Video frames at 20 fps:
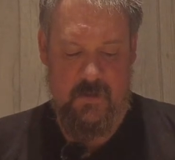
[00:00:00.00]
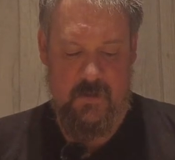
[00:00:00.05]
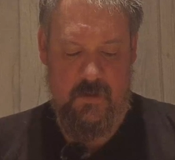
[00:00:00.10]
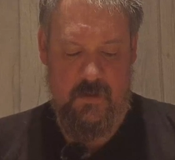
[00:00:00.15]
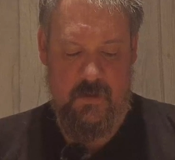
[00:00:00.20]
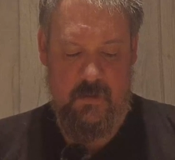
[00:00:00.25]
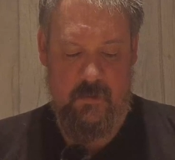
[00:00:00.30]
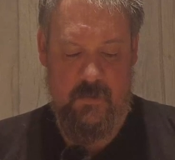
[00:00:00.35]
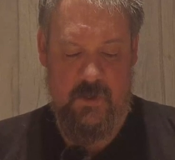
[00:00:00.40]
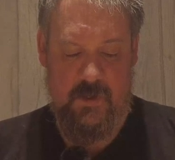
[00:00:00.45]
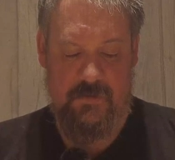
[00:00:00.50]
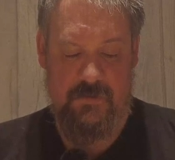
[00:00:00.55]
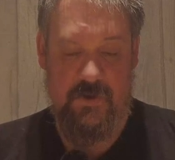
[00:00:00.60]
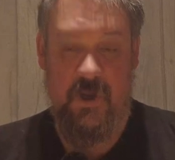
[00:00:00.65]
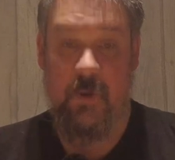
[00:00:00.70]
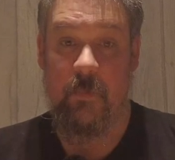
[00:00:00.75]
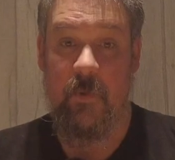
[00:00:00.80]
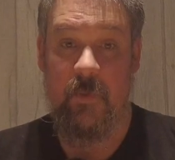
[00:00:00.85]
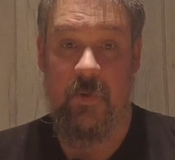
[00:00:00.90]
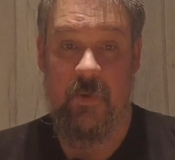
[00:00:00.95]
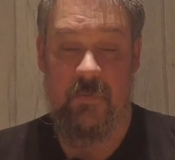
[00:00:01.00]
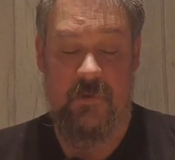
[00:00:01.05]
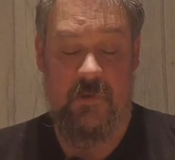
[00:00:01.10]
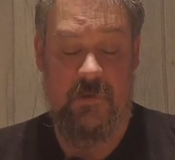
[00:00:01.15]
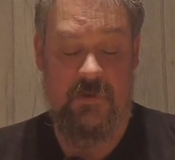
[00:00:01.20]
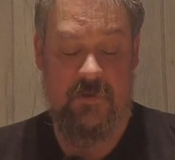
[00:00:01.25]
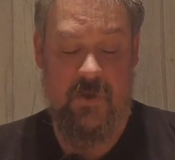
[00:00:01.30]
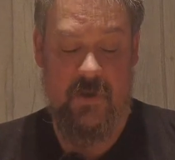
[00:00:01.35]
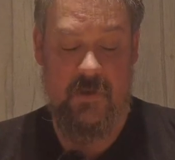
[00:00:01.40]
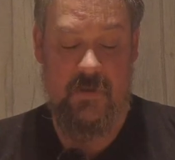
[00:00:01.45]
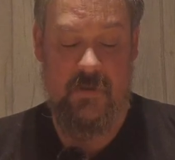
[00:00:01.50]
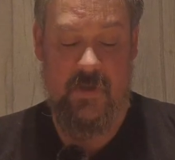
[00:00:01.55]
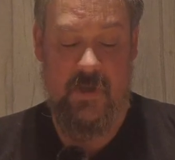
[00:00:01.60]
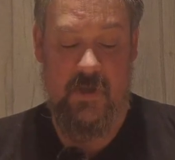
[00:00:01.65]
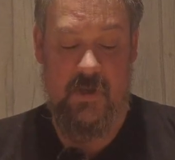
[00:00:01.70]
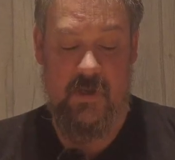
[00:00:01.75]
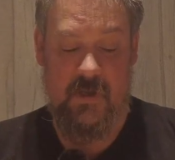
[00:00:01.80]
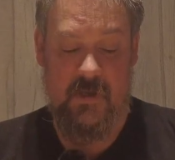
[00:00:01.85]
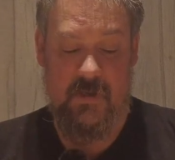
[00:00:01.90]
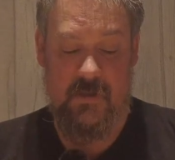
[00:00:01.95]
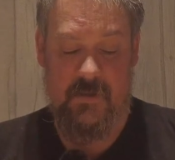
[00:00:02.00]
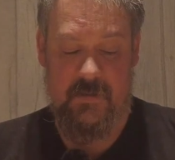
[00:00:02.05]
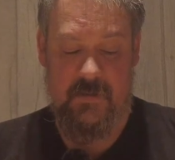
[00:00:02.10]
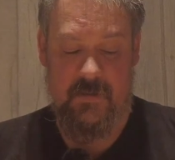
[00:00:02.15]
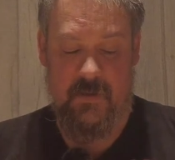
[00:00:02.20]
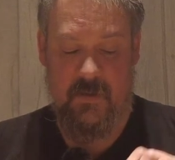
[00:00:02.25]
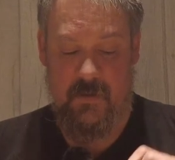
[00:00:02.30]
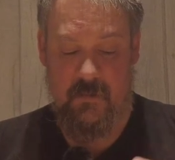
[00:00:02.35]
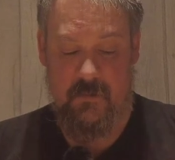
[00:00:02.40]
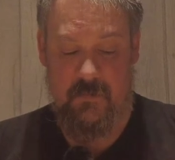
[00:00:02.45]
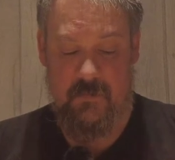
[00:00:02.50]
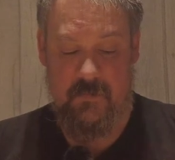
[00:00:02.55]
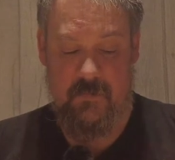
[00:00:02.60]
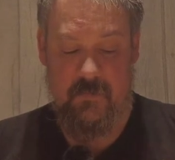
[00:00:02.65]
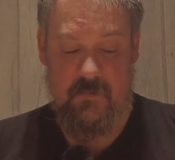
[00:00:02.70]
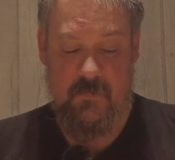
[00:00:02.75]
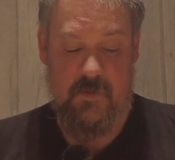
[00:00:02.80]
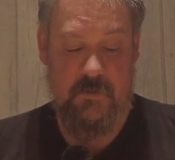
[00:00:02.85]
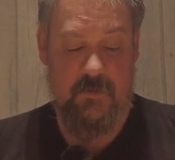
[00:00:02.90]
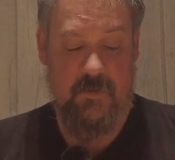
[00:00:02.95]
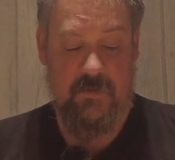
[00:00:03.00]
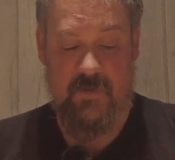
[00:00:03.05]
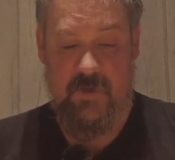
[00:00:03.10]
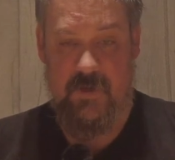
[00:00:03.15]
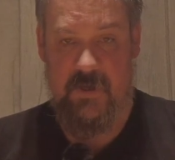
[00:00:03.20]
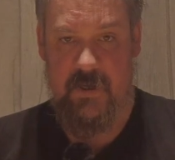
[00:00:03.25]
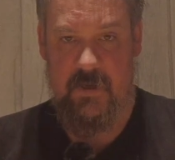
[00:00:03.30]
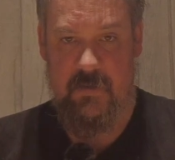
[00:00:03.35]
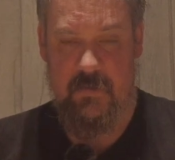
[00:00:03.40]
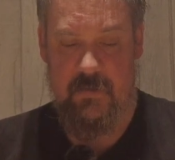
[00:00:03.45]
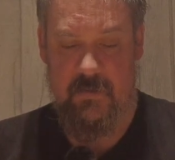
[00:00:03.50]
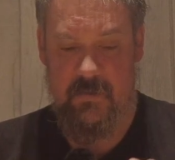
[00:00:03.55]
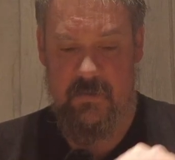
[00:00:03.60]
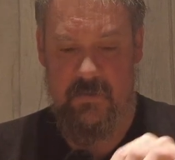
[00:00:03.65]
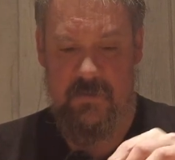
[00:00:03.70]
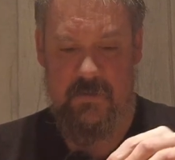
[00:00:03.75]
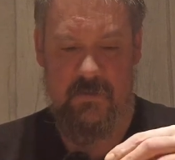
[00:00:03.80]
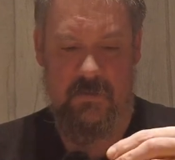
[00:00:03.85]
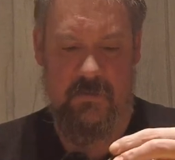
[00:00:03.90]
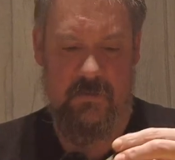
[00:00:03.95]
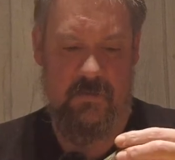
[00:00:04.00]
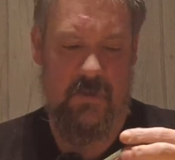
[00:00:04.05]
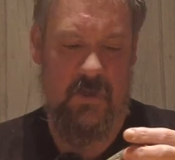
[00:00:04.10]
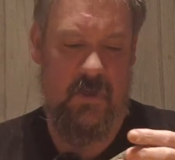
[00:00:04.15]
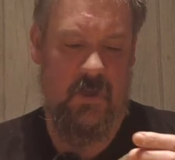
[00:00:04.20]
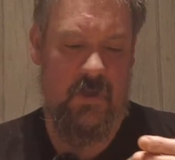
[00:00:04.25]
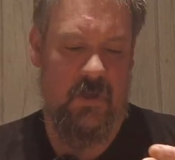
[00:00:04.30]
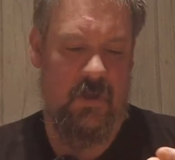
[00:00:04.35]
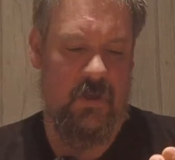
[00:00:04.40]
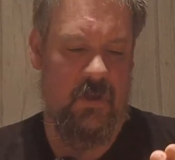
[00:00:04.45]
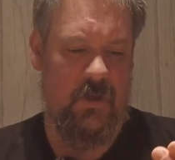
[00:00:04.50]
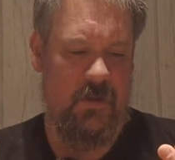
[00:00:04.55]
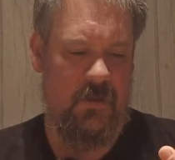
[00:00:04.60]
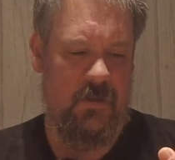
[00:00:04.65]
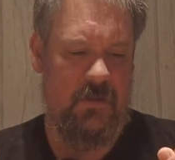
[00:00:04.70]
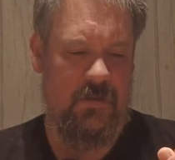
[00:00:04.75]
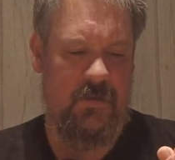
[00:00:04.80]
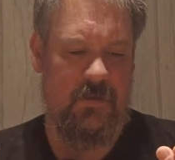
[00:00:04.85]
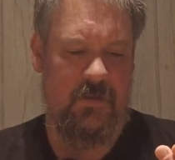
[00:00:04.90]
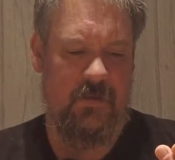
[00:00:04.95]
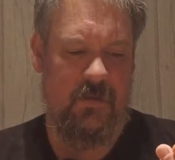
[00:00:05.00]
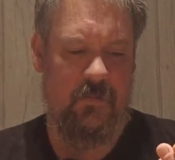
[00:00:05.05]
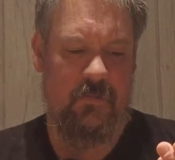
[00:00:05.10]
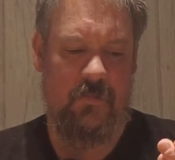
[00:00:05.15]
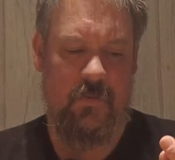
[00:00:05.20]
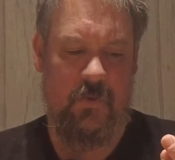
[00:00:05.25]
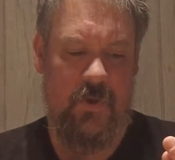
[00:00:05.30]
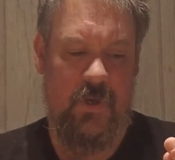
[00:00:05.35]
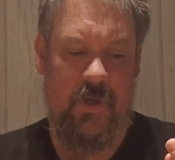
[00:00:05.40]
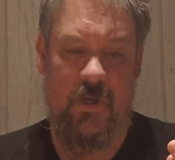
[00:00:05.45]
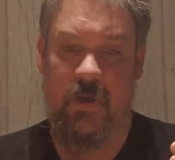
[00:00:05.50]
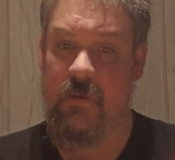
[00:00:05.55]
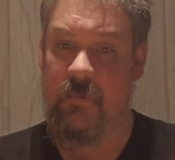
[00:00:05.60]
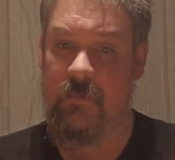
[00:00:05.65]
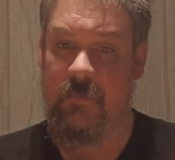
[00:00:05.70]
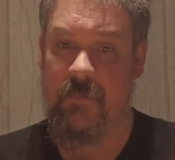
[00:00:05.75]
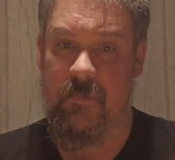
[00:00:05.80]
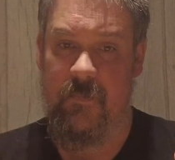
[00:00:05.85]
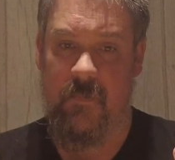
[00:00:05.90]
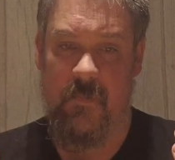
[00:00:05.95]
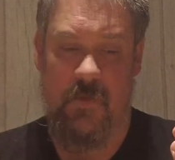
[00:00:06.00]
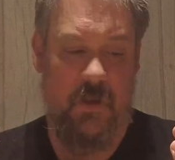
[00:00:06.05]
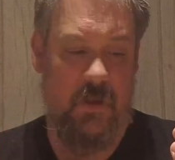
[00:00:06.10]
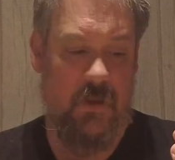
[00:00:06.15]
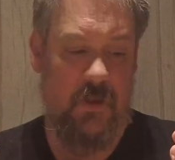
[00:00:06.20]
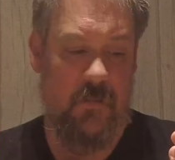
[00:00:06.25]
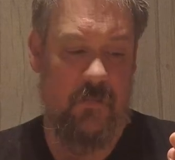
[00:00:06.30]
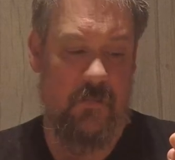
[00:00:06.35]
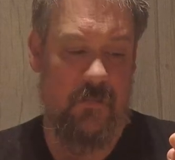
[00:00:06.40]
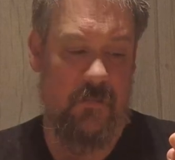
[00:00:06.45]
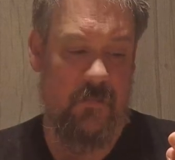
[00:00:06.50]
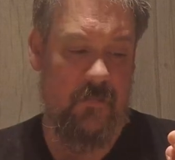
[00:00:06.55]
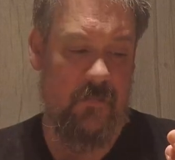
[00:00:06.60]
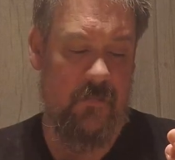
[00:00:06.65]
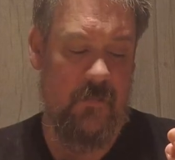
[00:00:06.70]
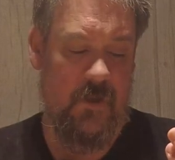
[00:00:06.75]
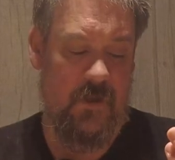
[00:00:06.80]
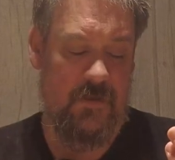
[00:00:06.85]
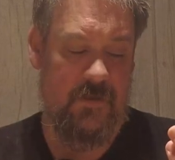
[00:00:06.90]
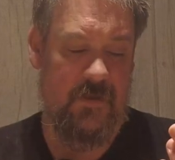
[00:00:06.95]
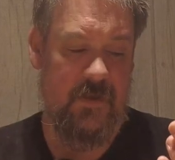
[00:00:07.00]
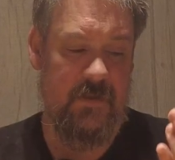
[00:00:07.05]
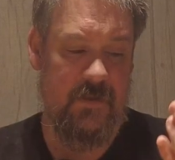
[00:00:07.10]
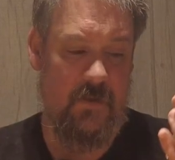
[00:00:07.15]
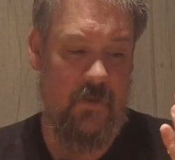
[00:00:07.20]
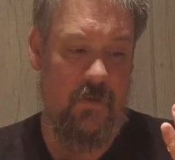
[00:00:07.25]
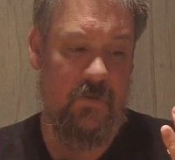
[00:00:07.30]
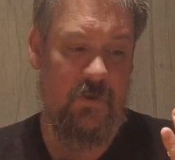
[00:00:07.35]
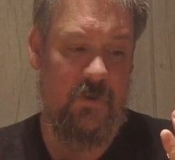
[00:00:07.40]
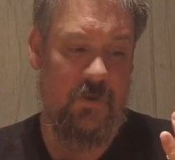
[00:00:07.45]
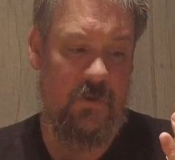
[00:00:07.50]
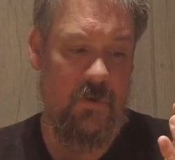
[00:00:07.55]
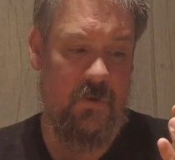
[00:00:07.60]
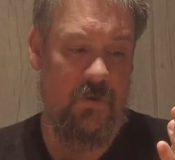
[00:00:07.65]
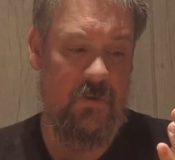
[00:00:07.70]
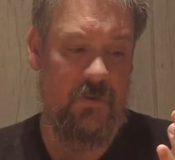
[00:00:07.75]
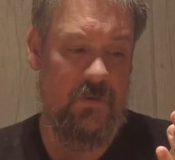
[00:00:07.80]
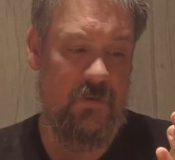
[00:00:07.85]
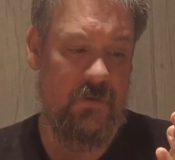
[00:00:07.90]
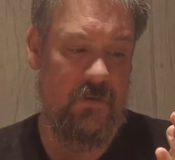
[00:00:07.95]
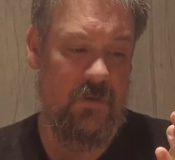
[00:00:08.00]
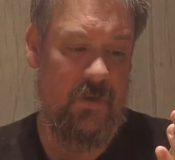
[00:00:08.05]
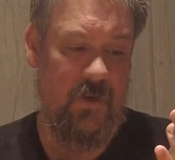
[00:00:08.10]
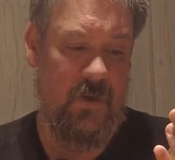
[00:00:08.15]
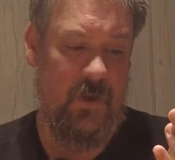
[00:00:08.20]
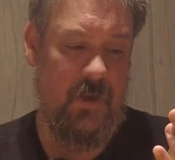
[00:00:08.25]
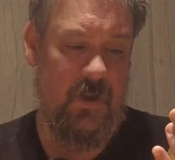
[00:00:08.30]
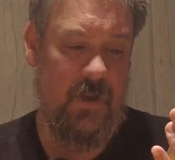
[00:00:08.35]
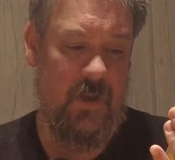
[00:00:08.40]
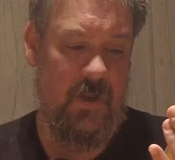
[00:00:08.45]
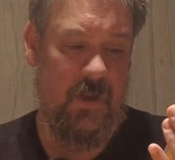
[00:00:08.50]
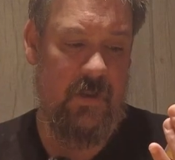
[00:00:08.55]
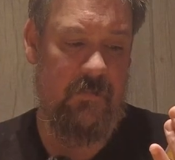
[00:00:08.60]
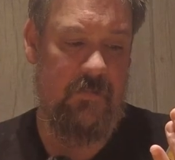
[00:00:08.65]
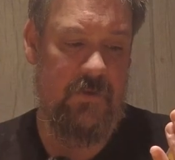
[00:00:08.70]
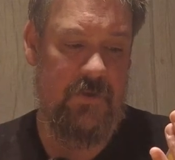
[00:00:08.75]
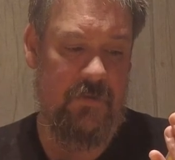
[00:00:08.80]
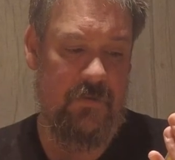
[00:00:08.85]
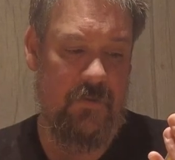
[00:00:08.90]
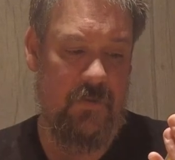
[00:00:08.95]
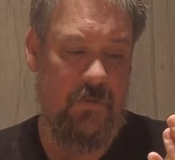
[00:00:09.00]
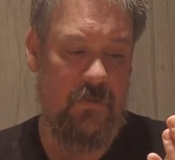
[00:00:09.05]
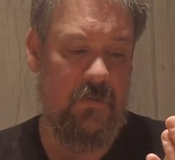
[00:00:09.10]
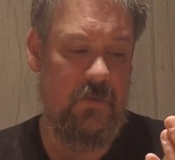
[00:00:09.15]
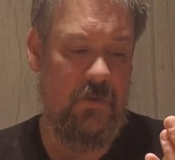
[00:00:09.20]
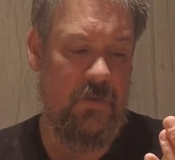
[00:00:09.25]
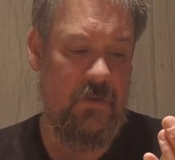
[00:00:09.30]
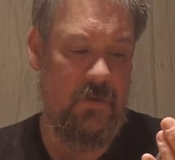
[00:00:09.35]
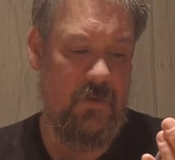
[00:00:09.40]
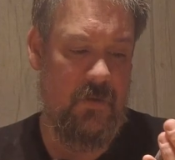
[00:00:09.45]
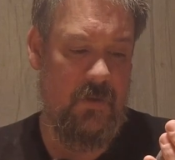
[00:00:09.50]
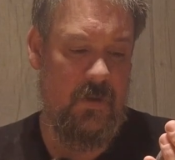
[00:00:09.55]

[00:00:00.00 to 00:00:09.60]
But the dram I'm going to be trying today is this one right here. So this is a Laphroaig. It says oak cask, 11-year-old.